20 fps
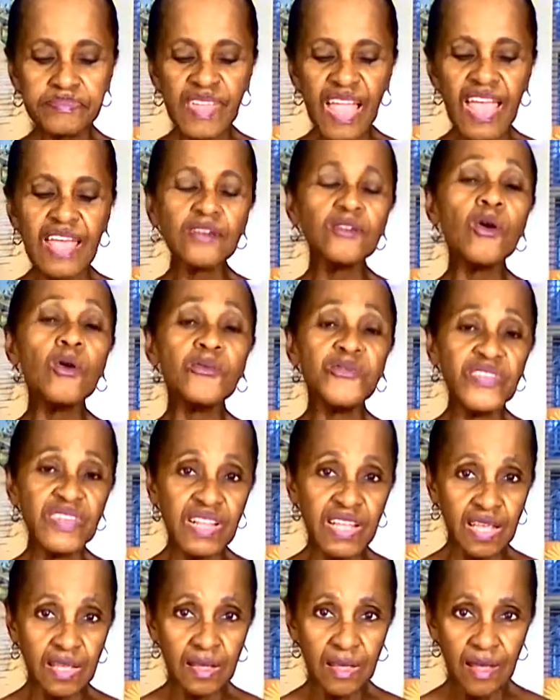
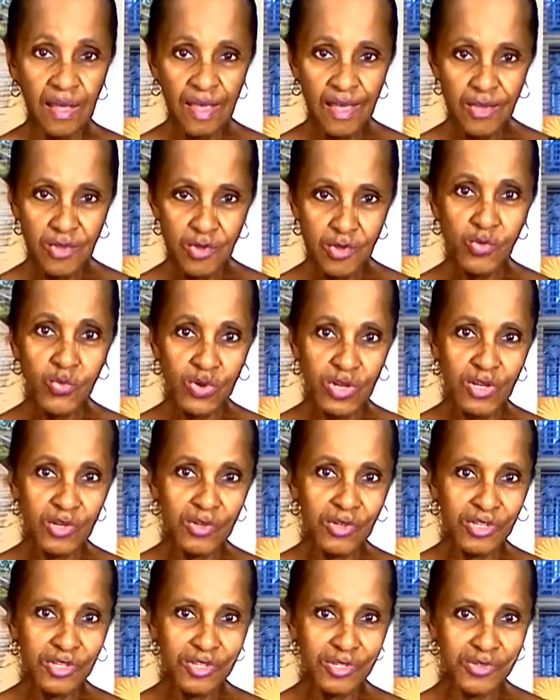hopefully you
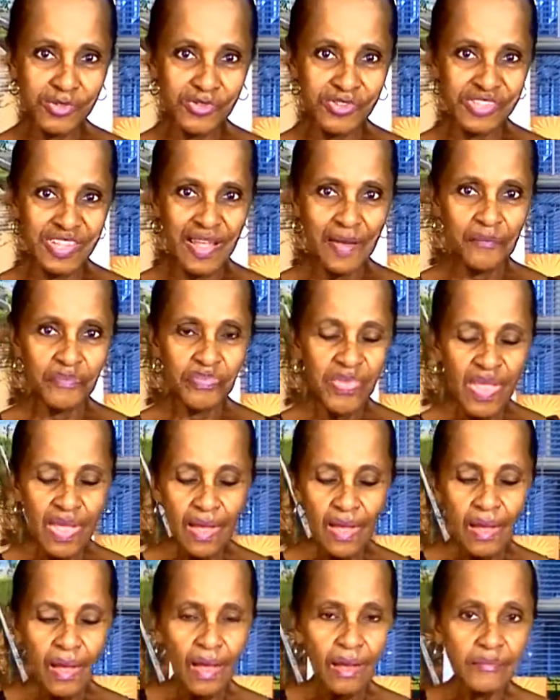will use them.
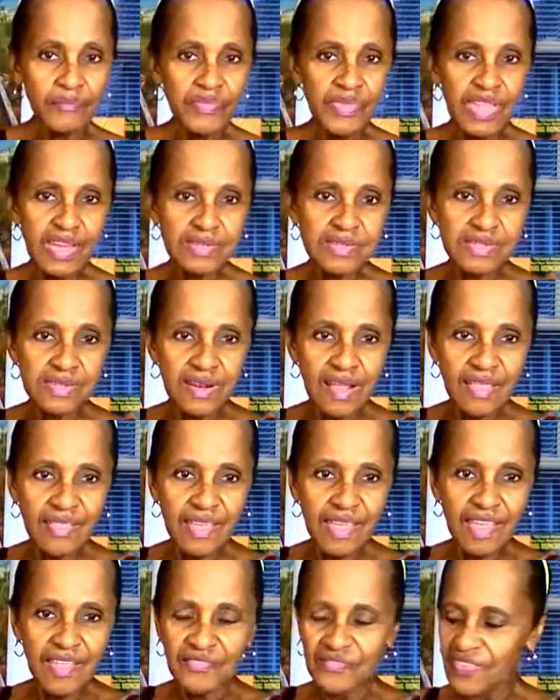Here's another
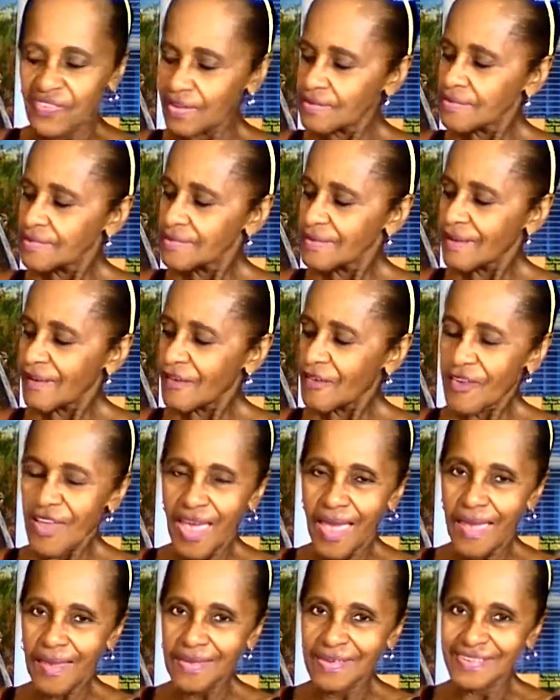infant,
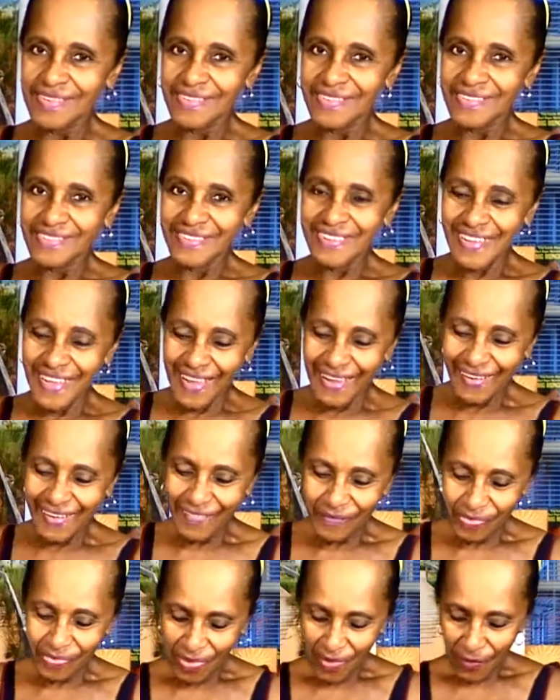okay? Yeah.
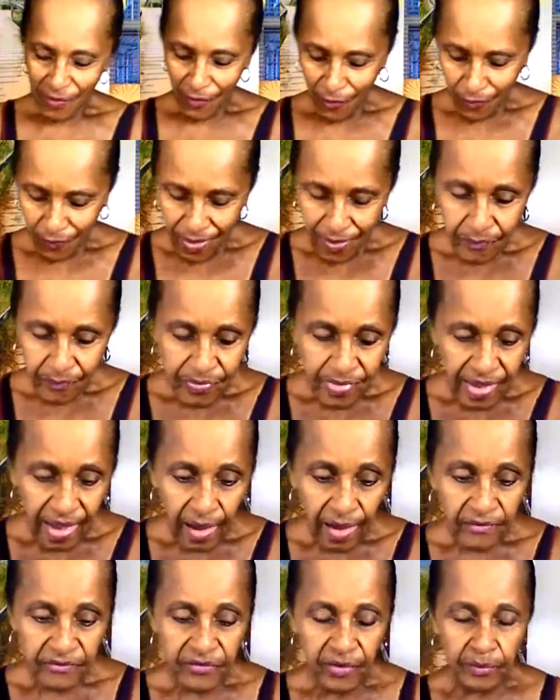All right.
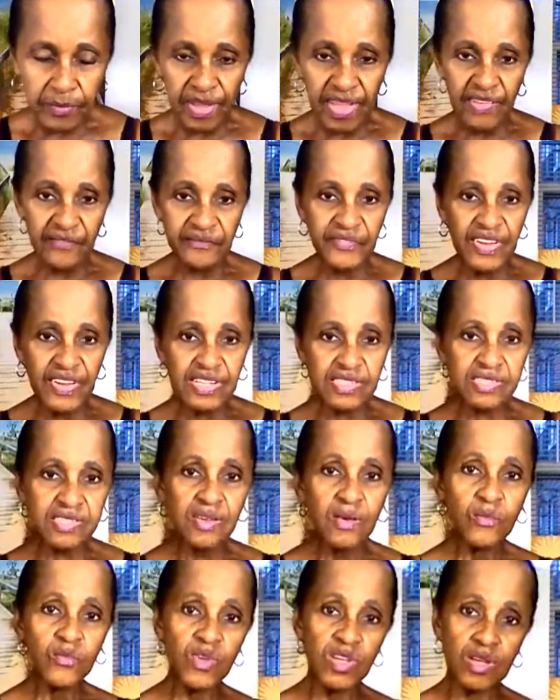Now, from infants,
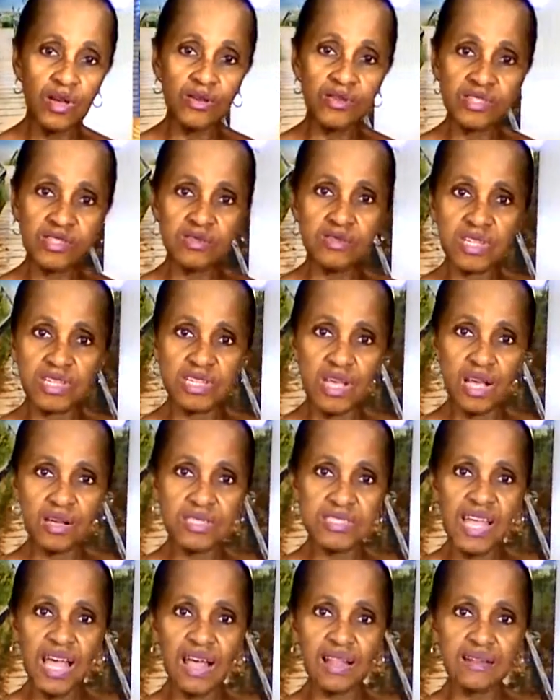we go to the young
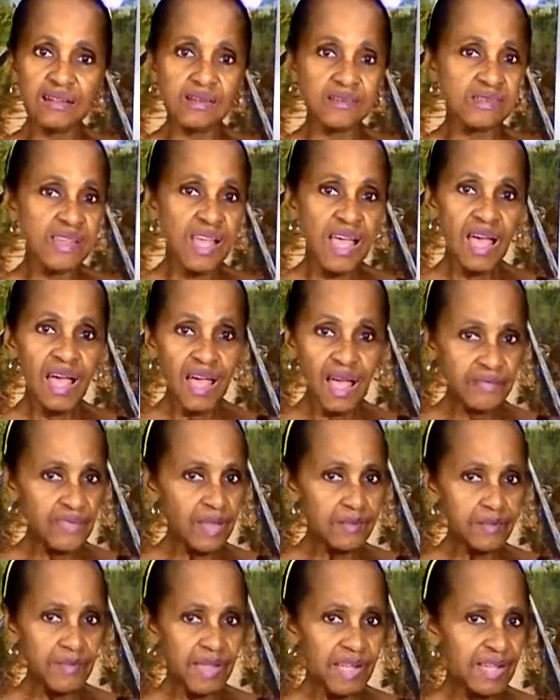toddlers. Like
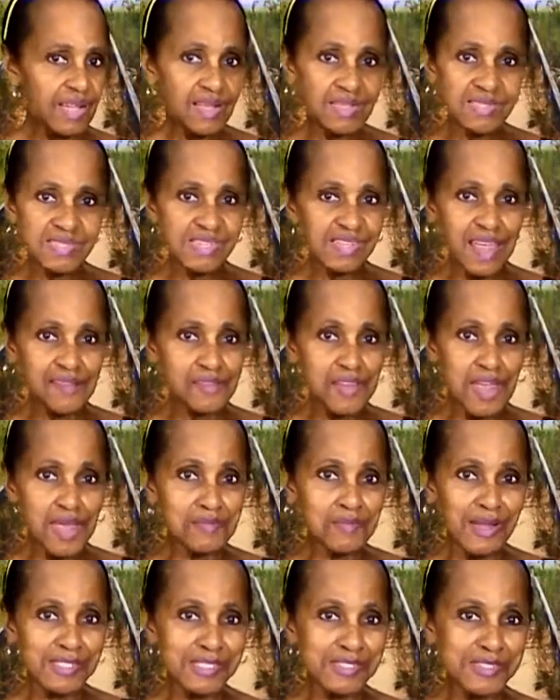I said, I've got
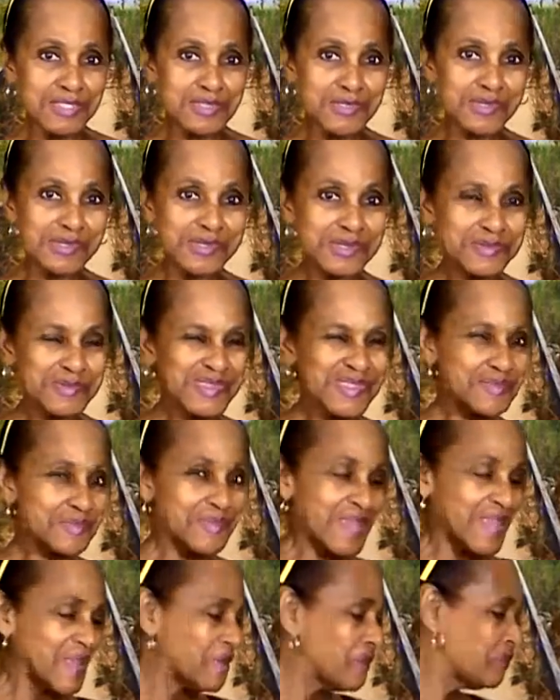my students with
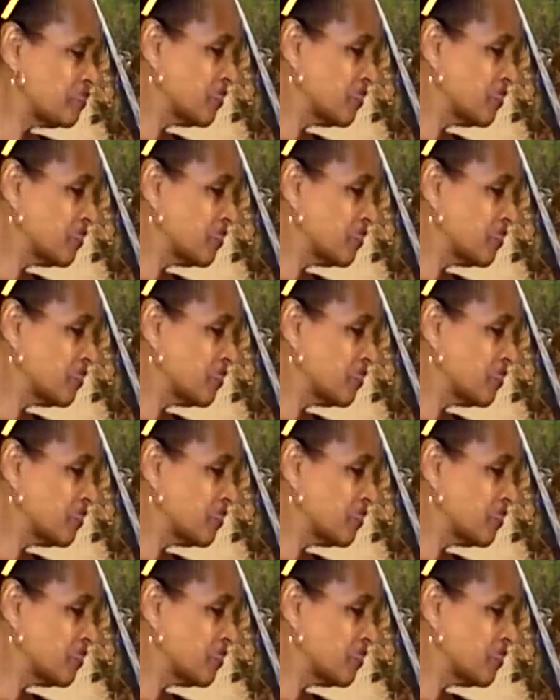me,